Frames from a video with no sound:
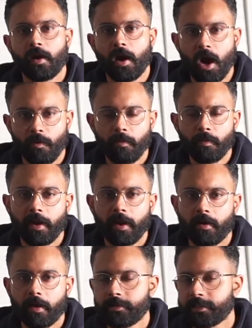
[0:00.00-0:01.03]
Our
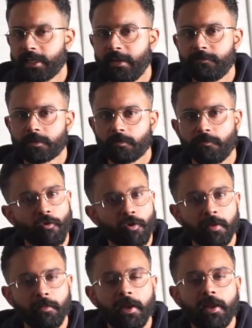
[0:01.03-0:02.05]
brain receives
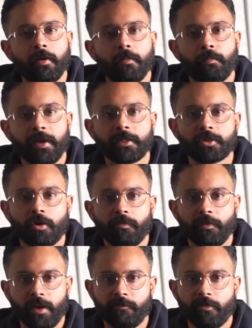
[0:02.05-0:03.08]
40 million bits
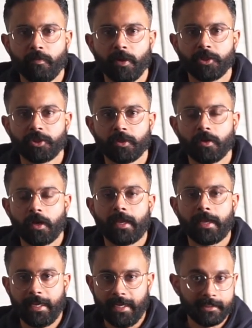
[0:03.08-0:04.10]
of information
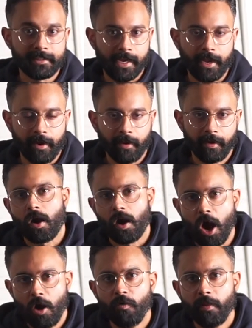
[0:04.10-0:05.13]
each second.
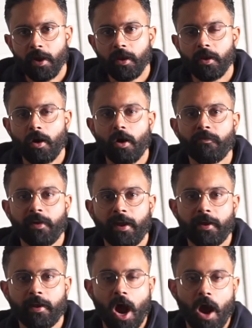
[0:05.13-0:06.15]
How many of it
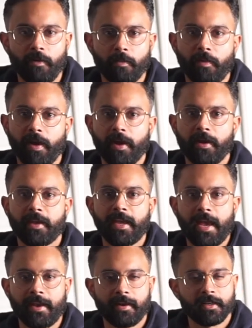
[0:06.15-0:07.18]
our brain
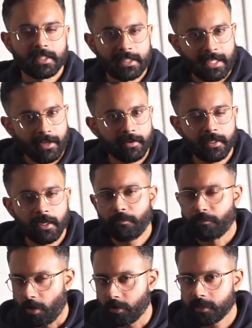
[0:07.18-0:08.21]
can seriously
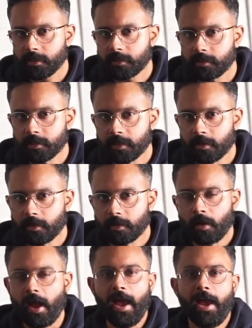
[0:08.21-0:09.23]
process
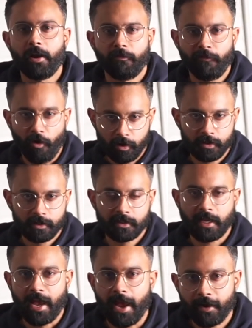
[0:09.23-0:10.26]
and focus
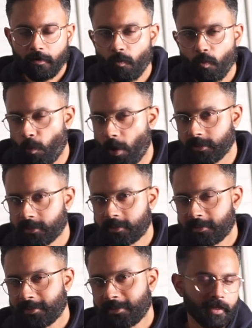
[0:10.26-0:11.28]
at
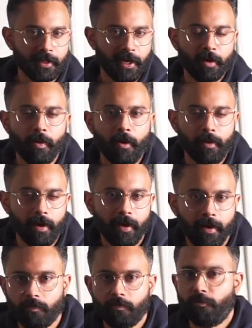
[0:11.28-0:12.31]
once? Think about it.
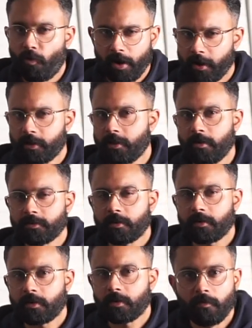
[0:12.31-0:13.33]
400,000?
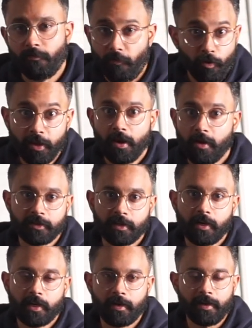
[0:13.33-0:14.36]

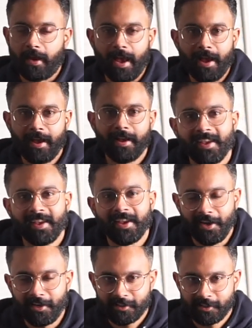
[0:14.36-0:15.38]
40,000? Nah,
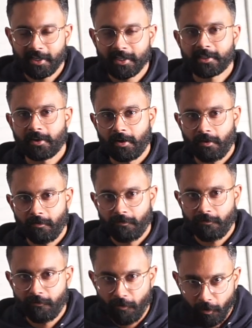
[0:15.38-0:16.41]
it's just
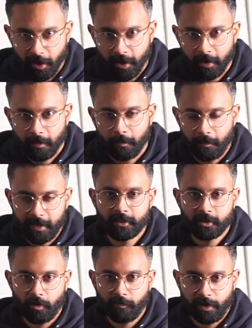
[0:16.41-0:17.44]
40 bits
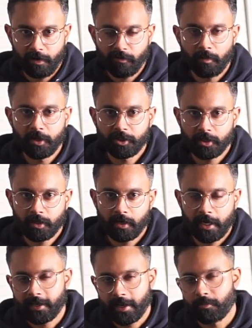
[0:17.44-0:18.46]
of information
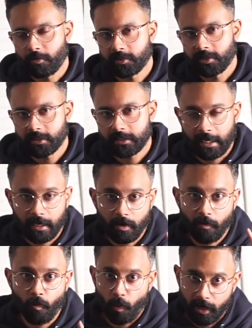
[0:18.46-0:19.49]
it can process in
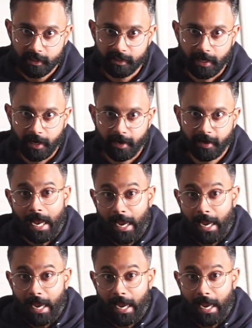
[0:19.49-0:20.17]
1 second.